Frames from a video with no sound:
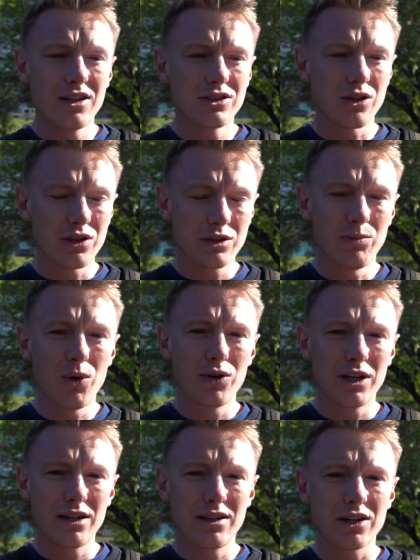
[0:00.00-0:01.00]
So this
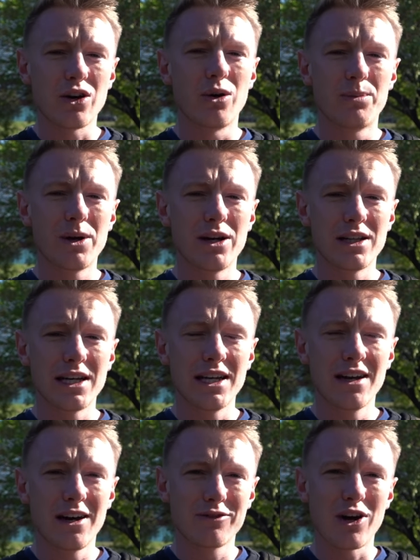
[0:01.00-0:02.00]
morning I got up early.
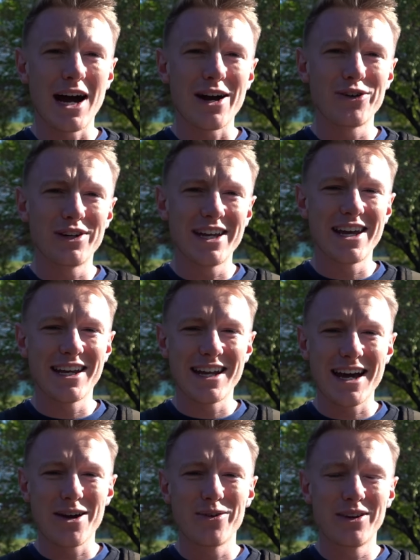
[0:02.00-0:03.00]
I've got Aaron here
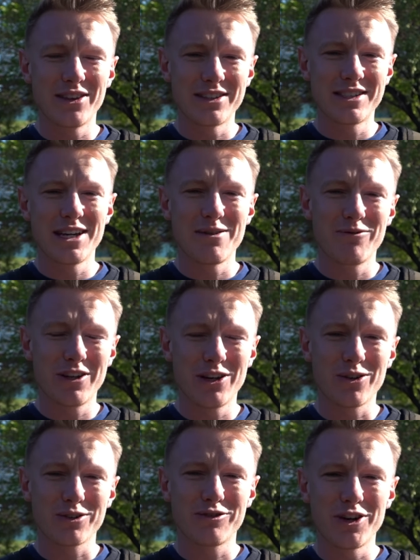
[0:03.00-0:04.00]
now, the team
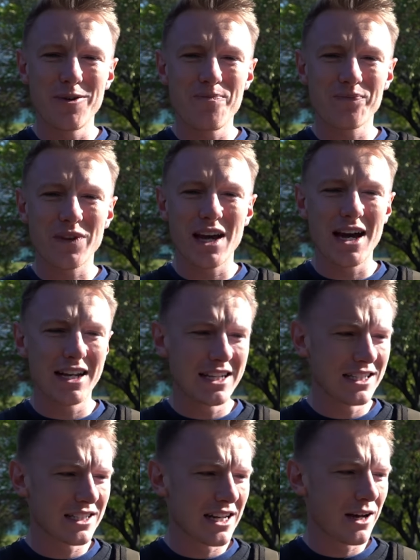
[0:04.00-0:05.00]
videographer, and
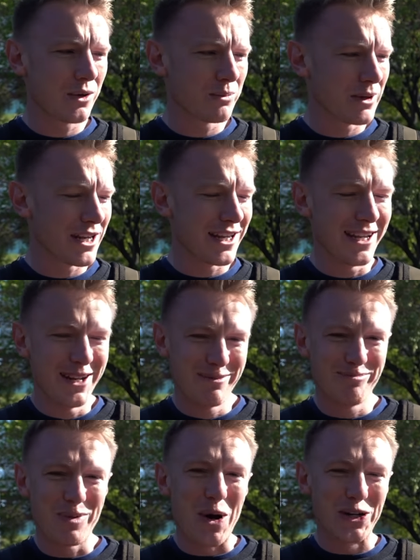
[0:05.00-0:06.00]
he's going to help me.
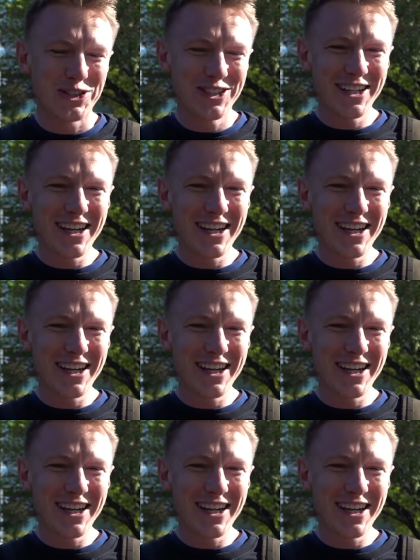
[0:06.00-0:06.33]
Bosh.